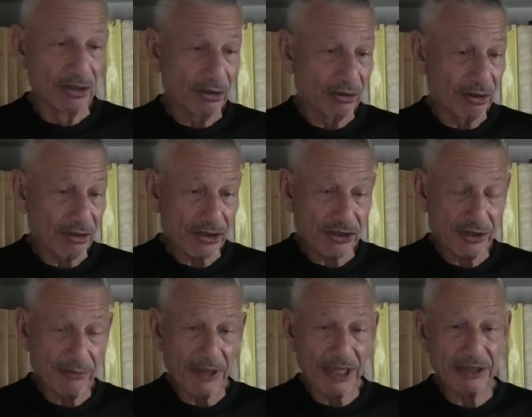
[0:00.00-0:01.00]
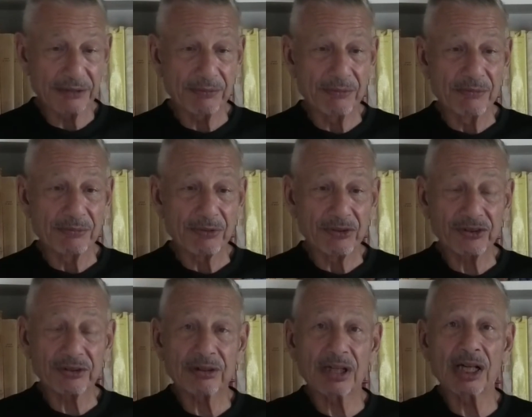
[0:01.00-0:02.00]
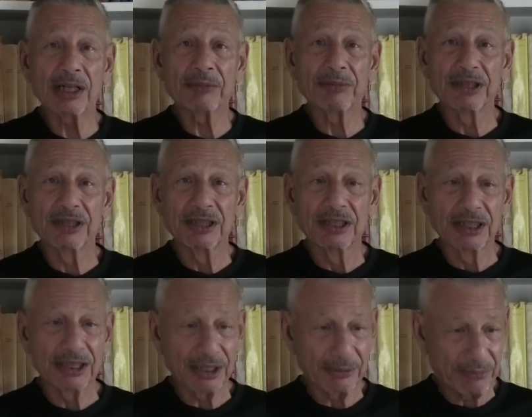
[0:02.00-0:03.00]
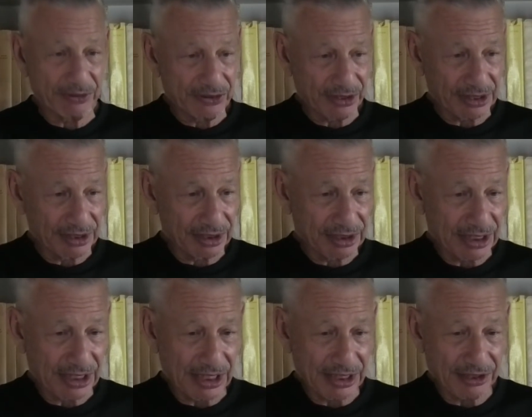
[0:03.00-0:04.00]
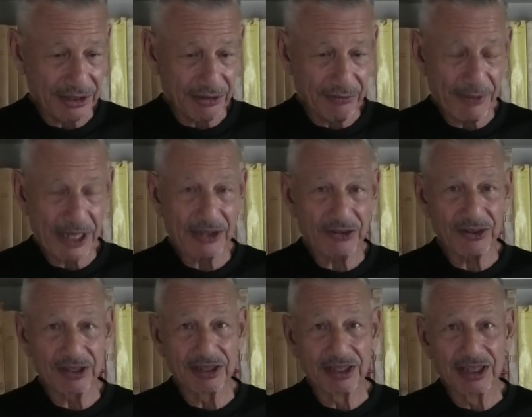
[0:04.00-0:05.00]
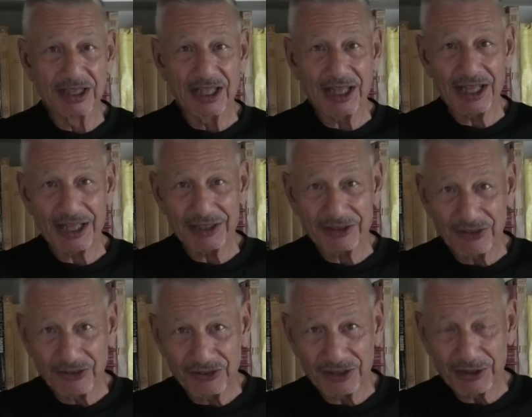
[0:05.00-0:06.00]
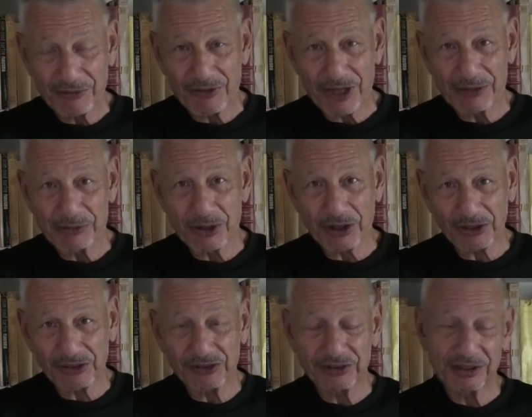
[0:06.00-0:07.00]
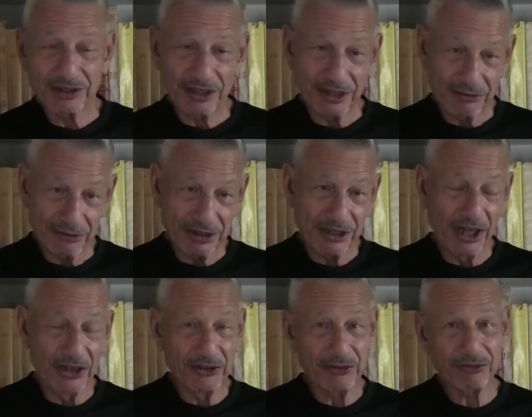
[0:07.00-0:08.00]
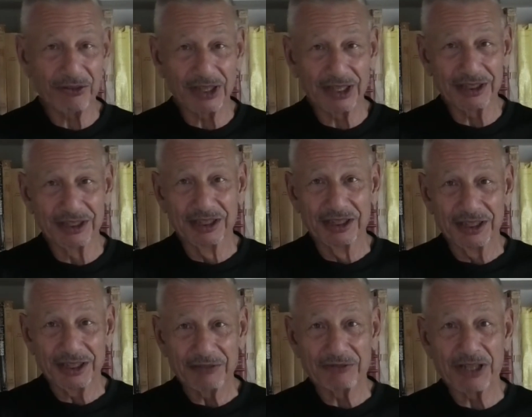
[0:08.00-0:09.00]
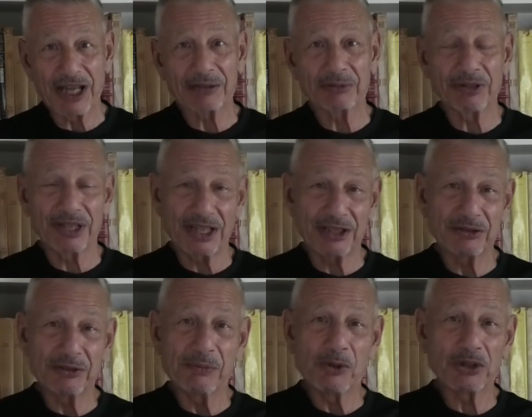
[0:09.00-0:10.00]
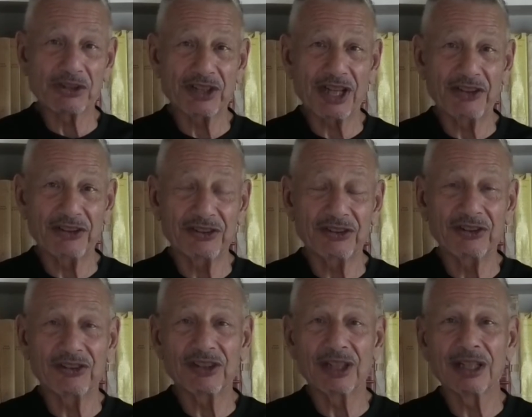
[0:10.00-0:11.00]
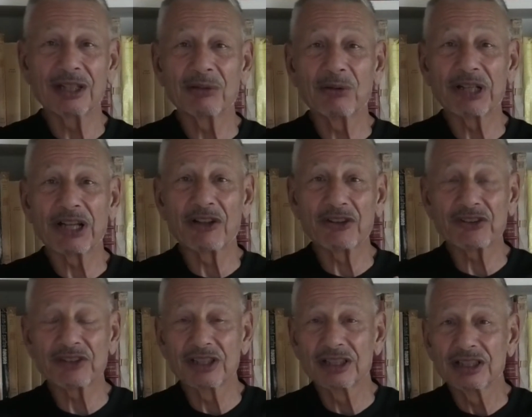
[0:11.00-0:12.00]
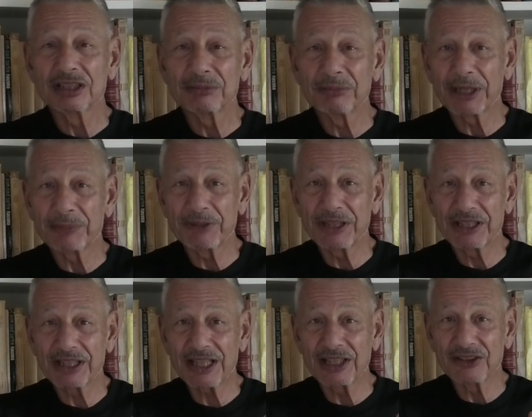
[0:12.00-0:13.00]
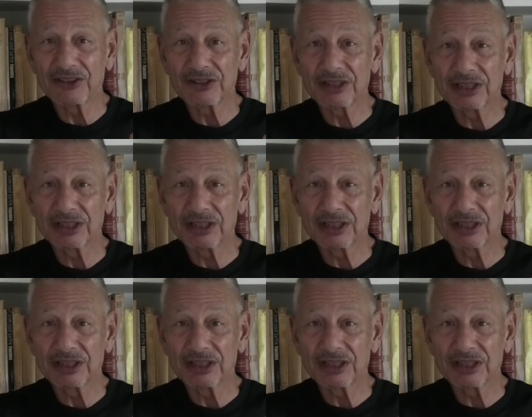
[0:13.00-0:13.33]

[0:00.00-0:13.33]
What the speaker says: Or she might prescribe a particular kind of medicine and see if that works. If it does, fine. If not, we'll then do more tests to see what else might be the case.